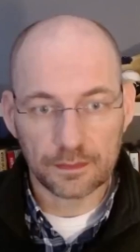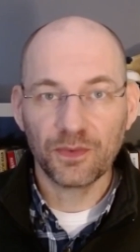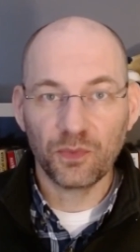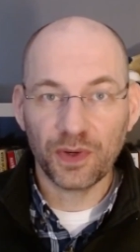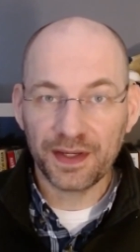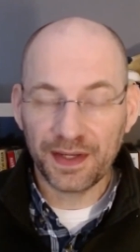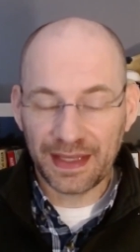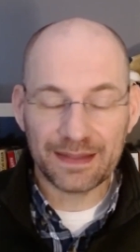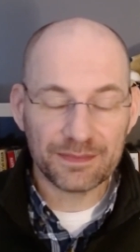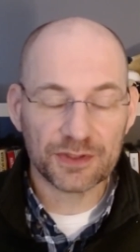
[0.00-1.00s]
What
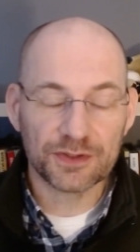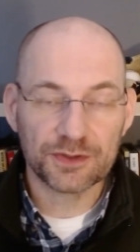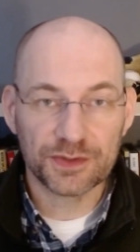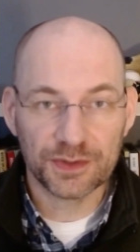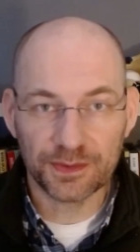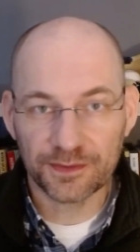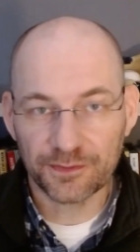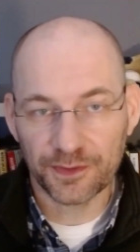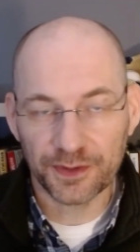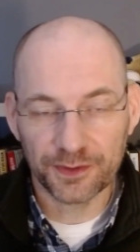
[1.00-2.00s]
name should you choose for
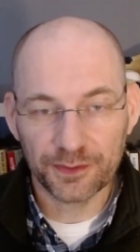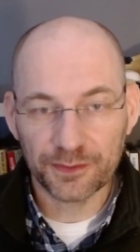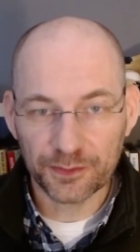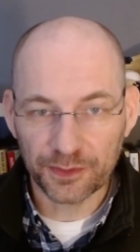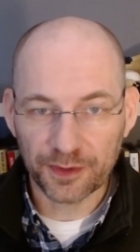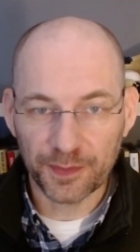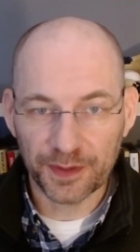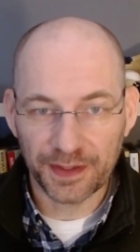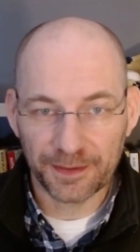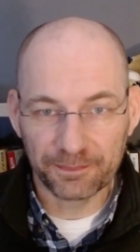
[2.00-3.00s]
your new Skool
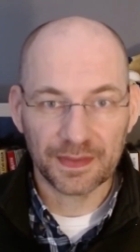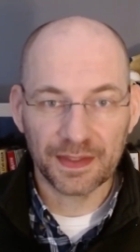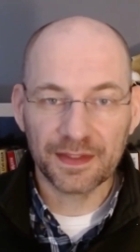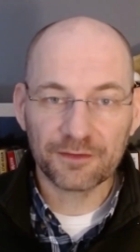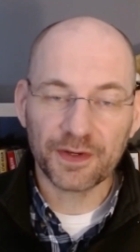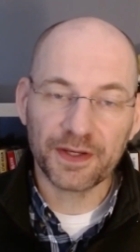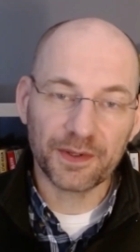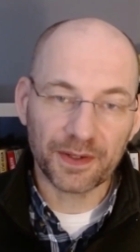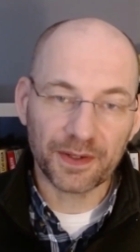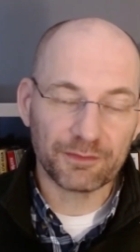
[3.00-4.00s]
community? In this video, I'll
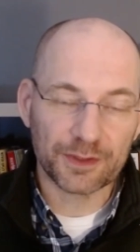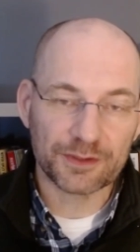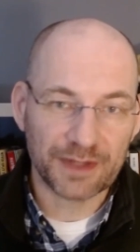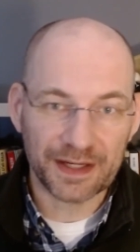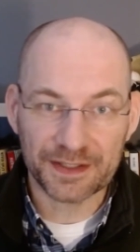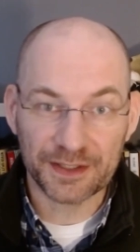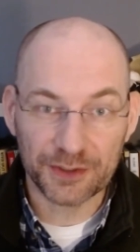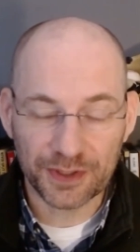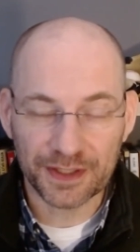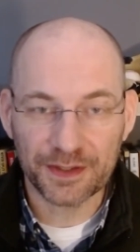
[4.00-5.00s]
give you a strategy you
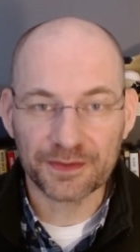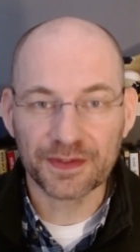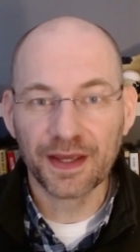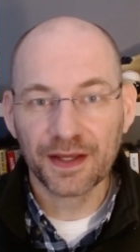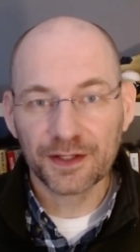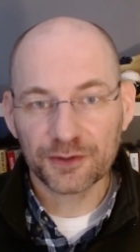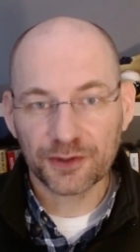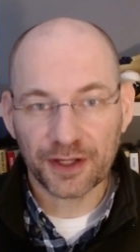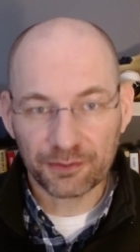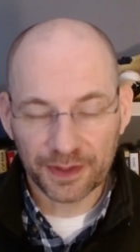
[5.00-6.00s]
can use to
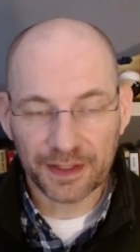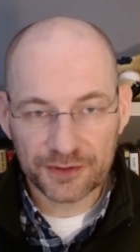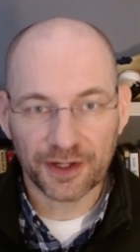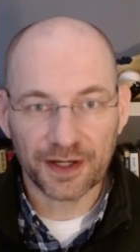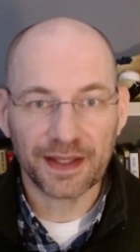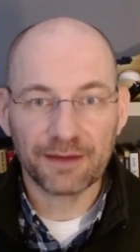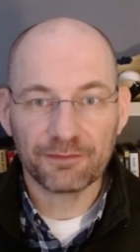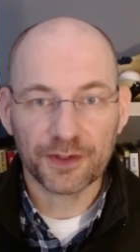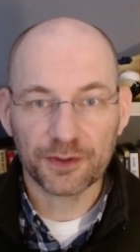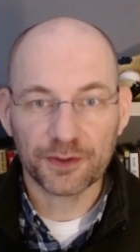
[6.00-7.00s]
create a really strong name for
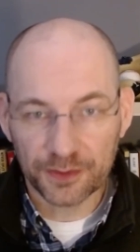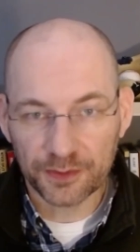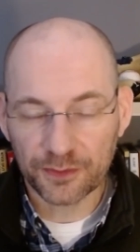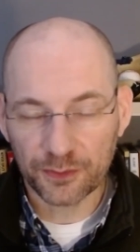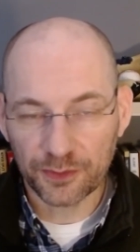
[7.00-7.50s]
your new Skool